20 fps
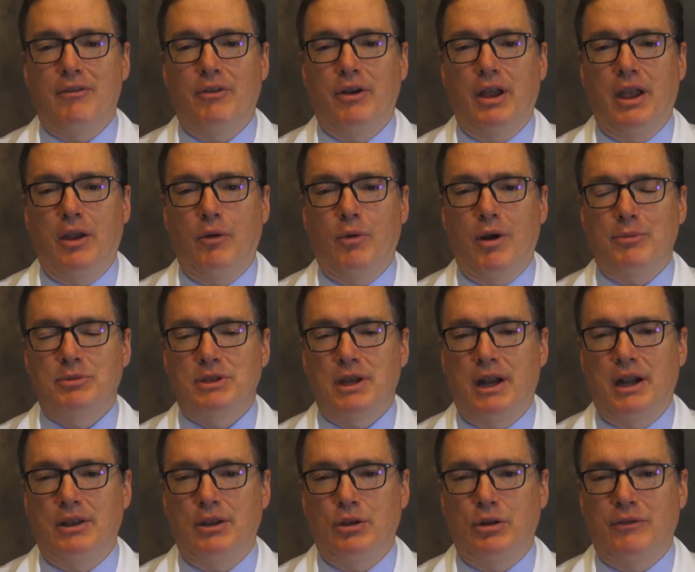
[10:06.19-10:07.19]
a website
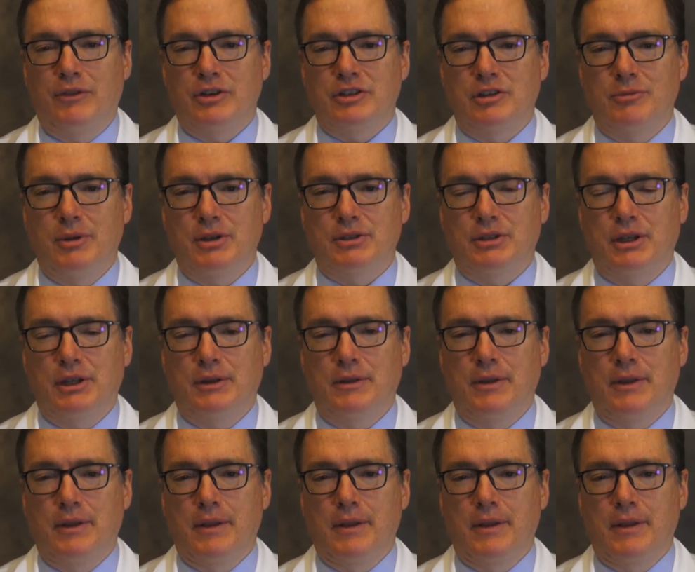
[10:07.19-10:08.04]
at the University of Michigan.